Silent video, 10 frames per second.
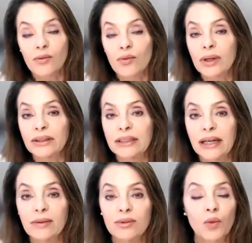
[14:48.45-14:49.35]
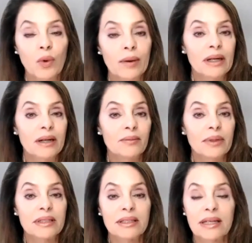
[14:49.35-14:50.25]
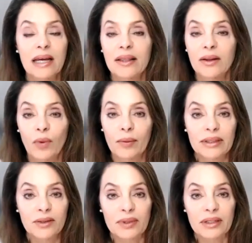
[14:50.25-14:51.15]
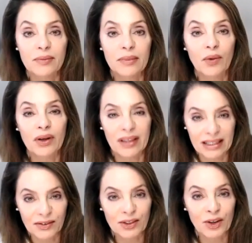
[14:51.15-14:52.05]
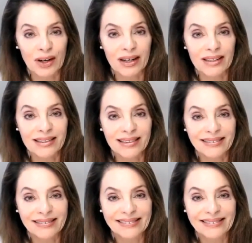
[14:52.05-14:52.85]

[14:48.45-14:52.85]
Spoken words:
Realty Times, Women in Business, and the Women's Wisdom Network. Thanks for joining us.